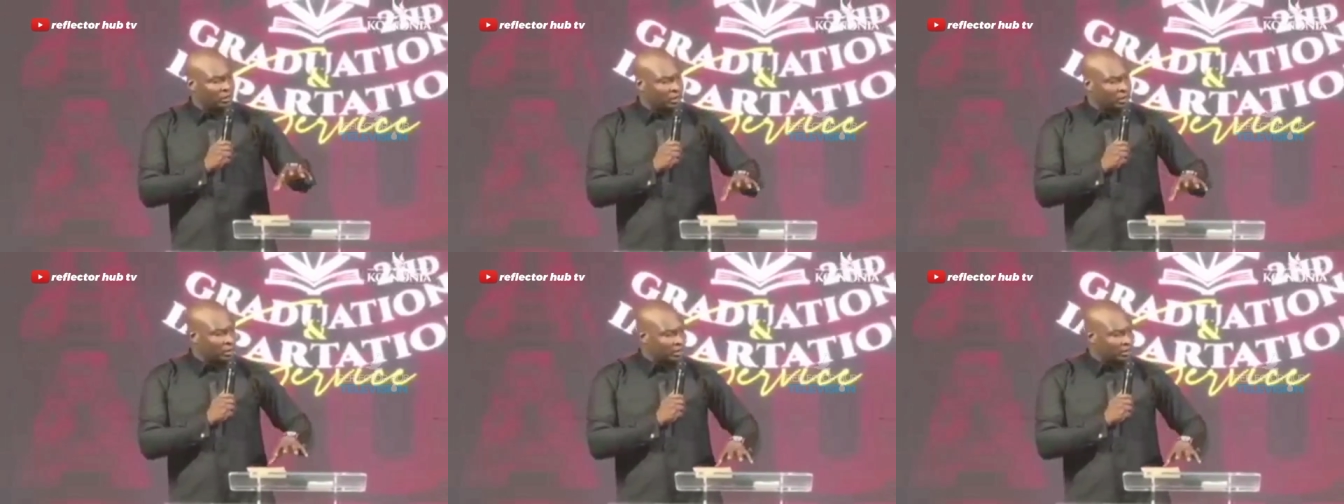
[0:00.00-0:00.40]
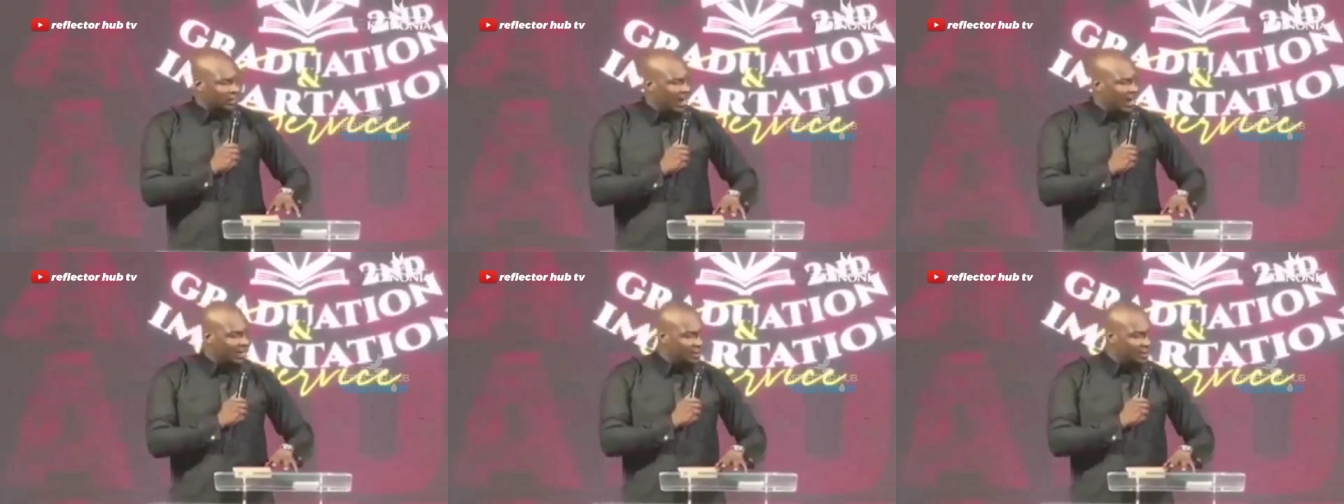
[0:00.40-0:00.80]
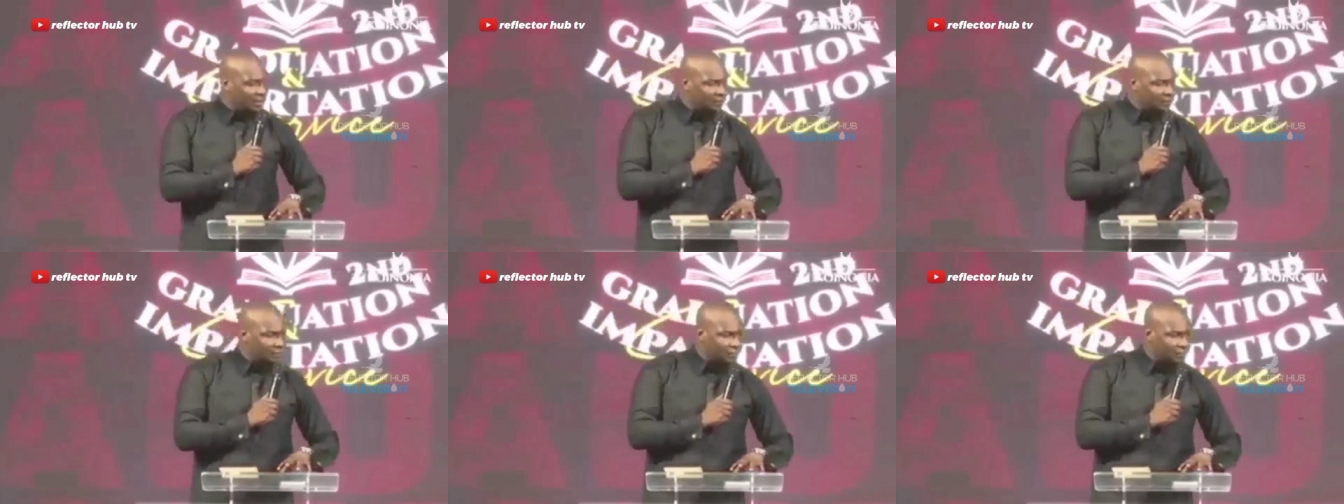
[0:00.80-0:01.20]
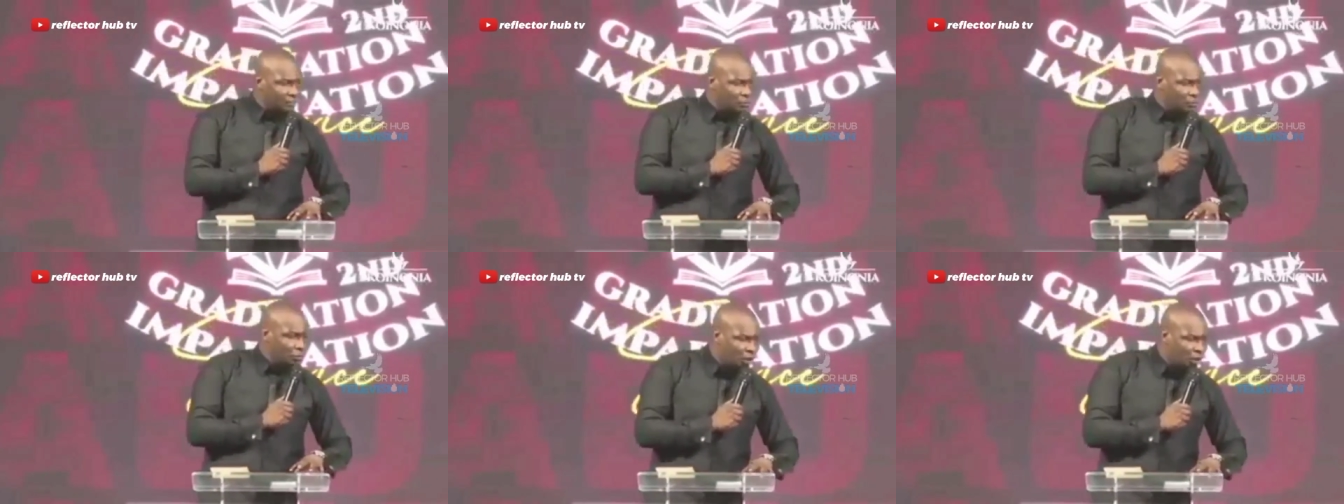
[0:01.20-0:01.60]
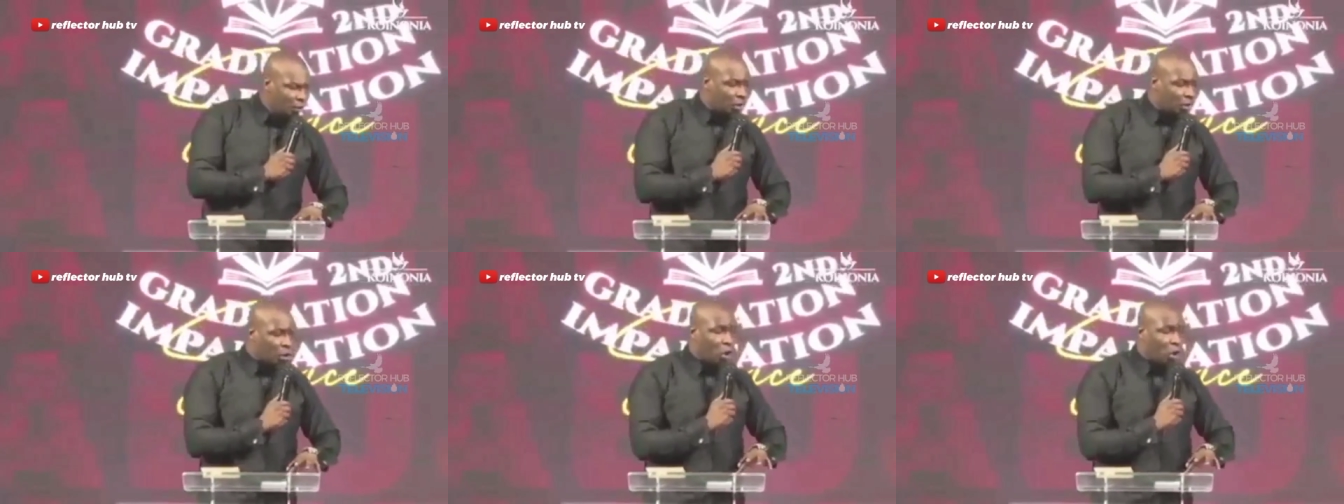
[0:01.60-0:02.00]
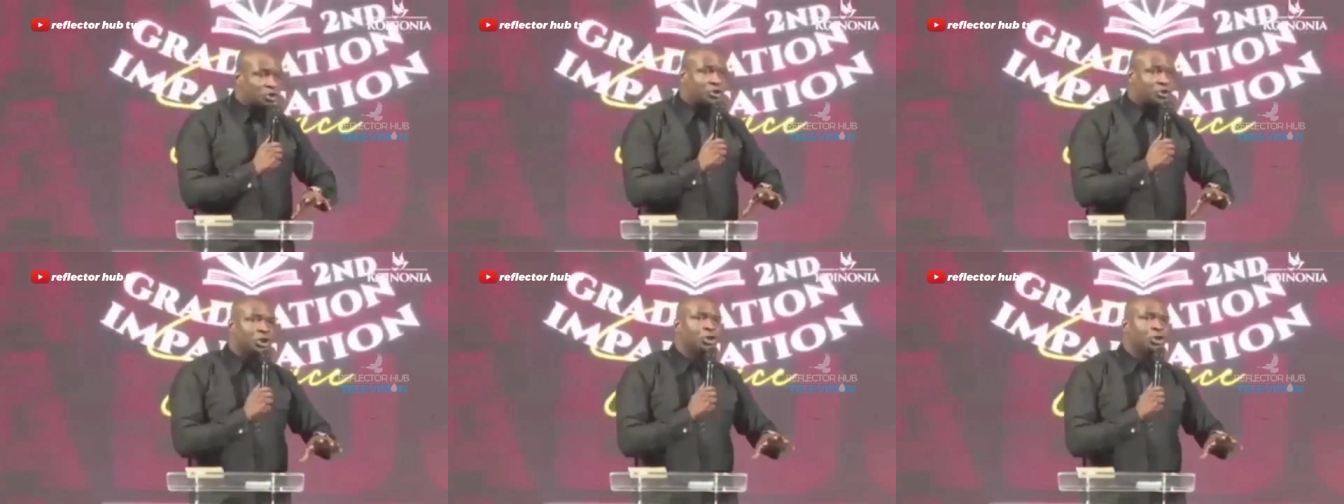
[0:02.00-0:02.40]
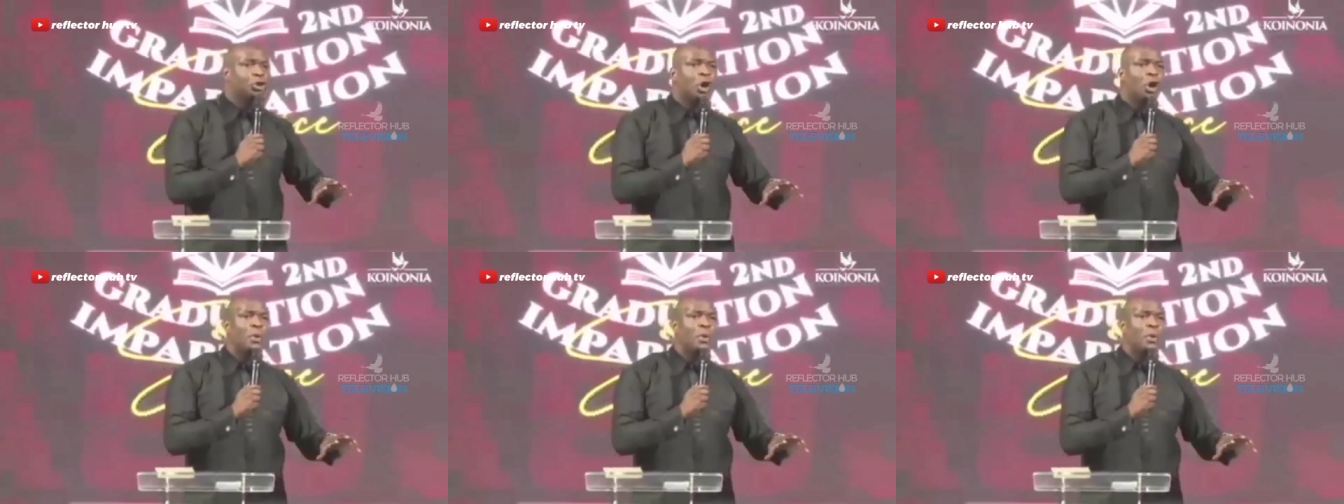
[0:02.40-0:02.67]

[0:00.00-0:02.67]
he said, you will continue